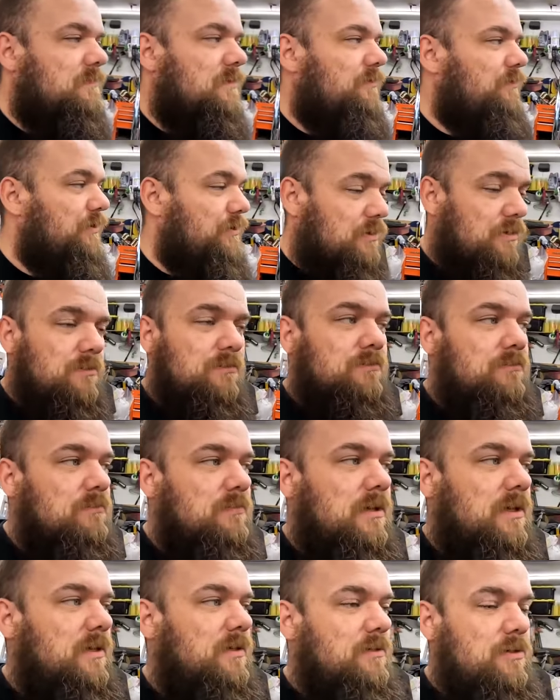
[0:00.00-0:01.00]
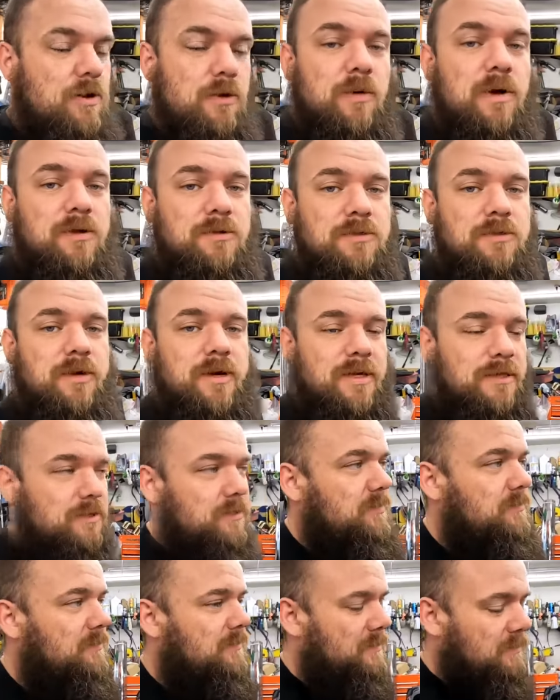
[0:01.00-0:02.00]
if I don't, I know I'll scratch
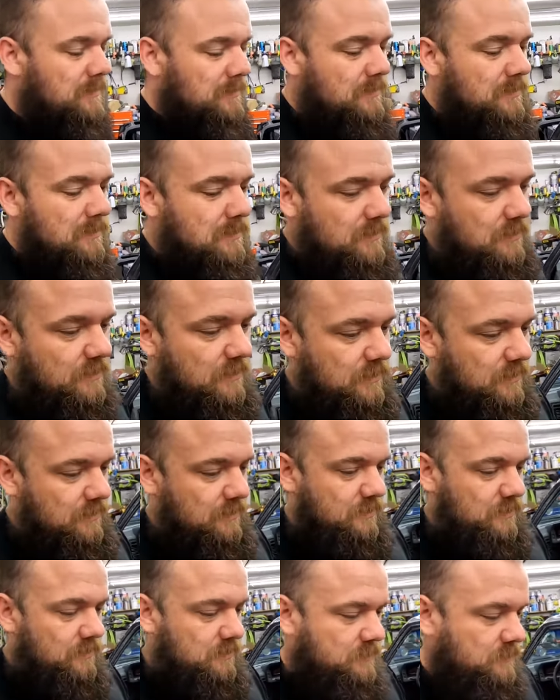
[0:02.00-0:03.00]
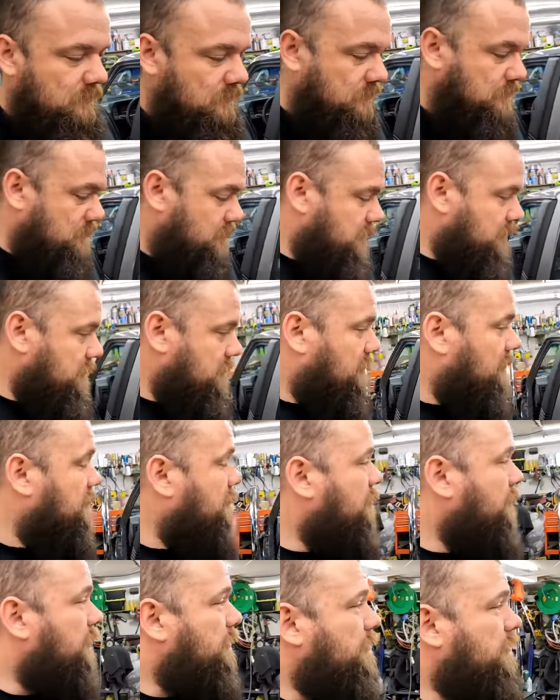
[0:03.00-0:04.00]
it. And
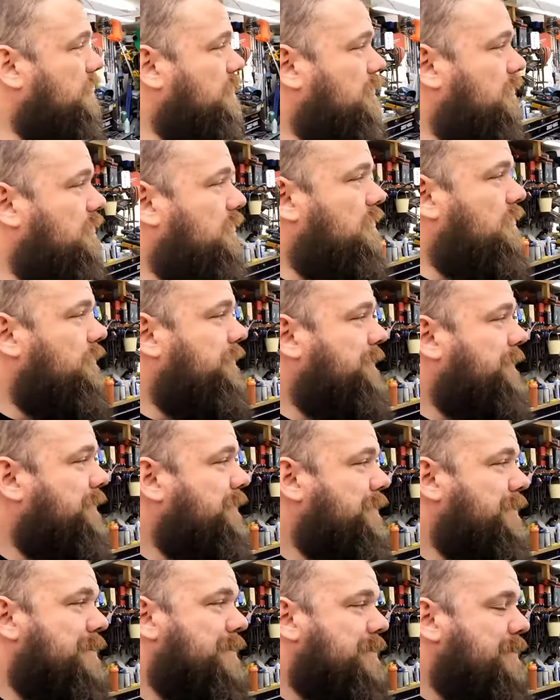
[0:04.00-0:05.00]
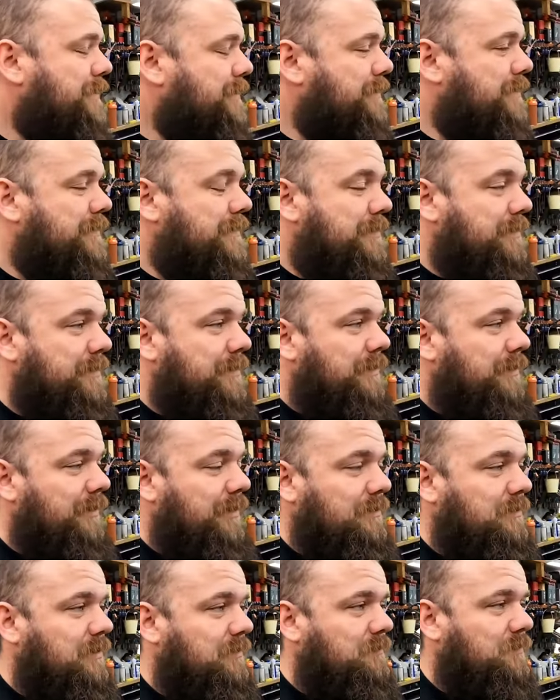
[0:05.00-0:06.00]
we will uh,
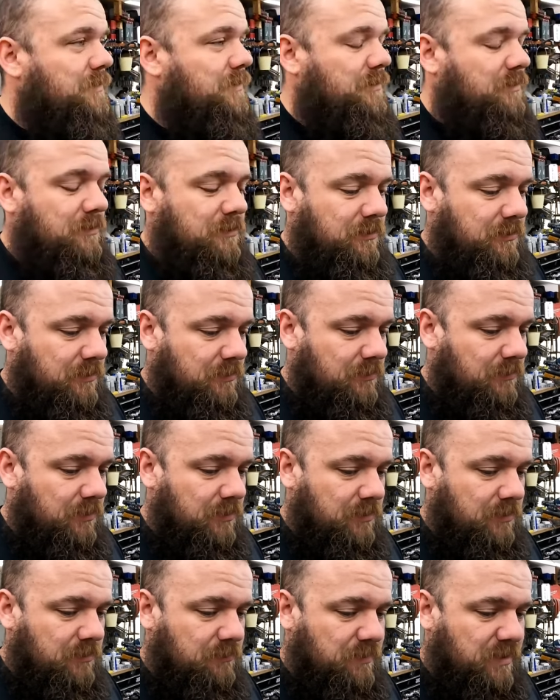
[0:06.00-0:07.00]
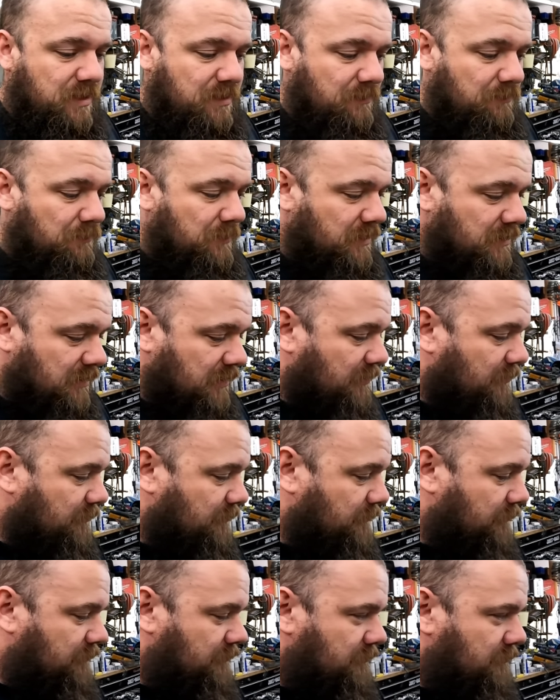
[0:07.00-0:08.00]
attempt to install this by myself.
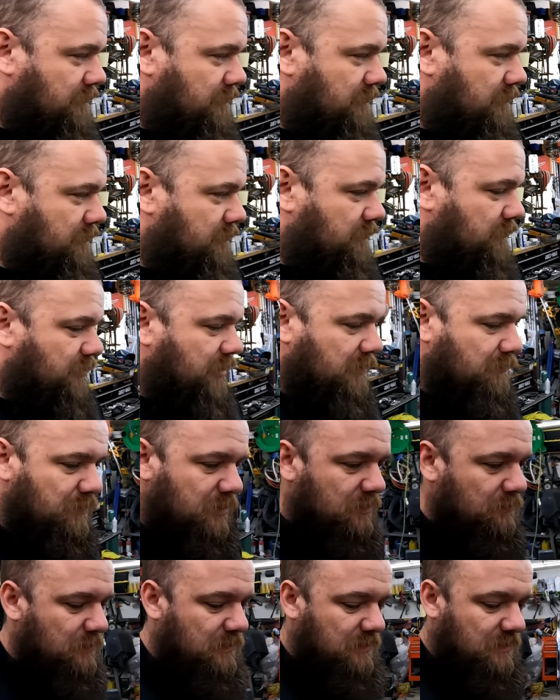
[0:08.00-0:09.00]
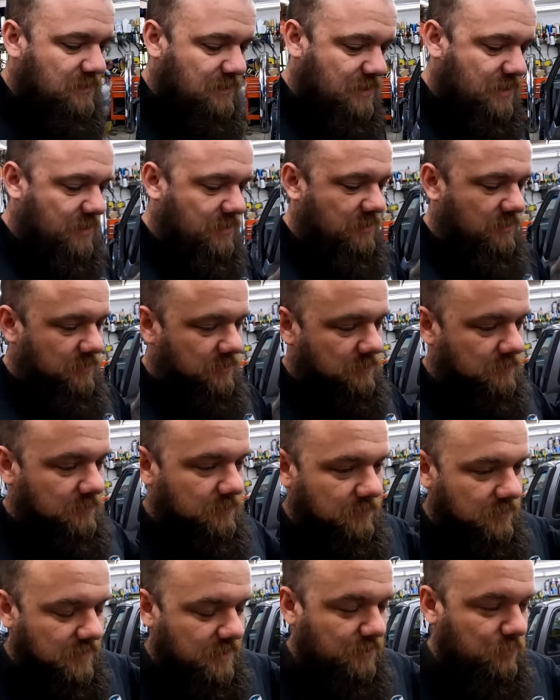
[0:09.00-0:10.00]
James helped me slide the,
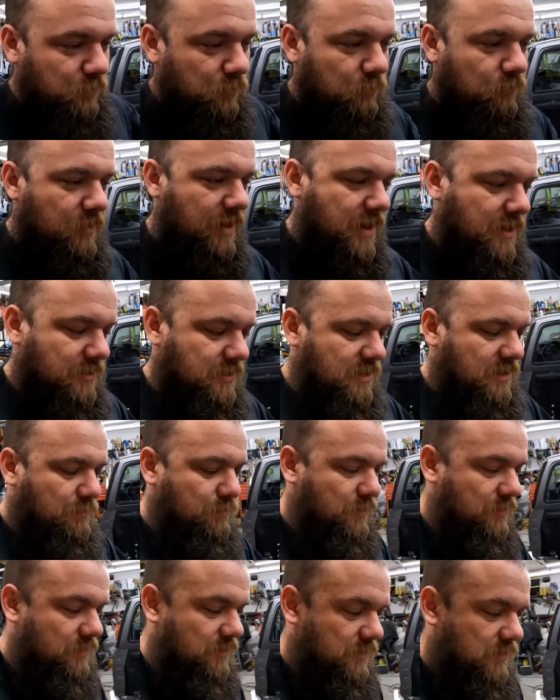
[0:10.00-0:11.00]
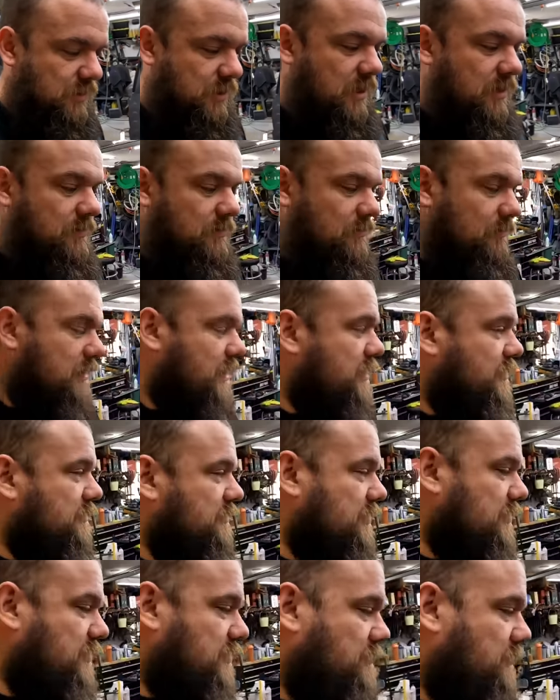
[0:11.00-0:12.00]
the actual rag top into the channel last
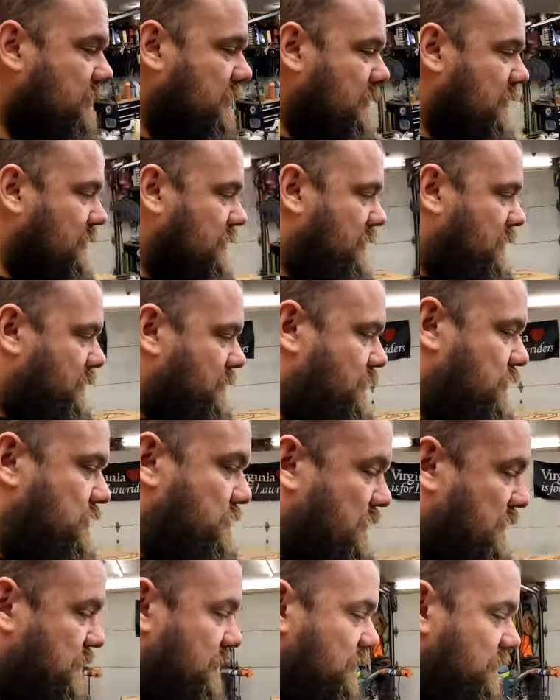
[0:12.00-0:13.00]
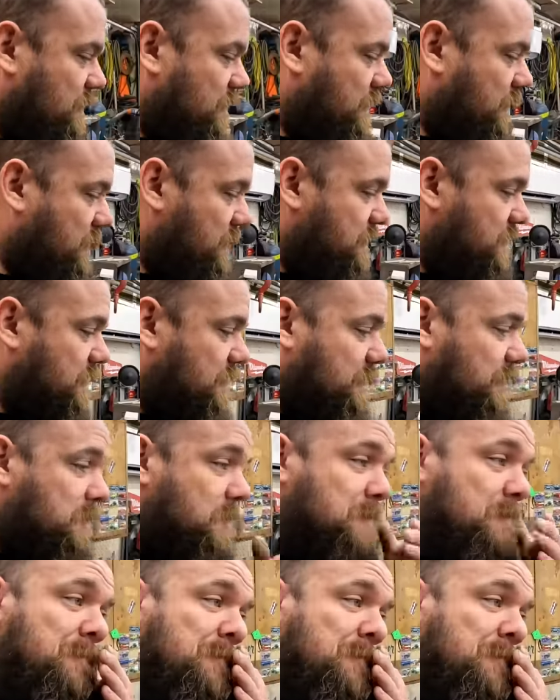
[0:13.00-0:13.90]
time, which made it a little easier.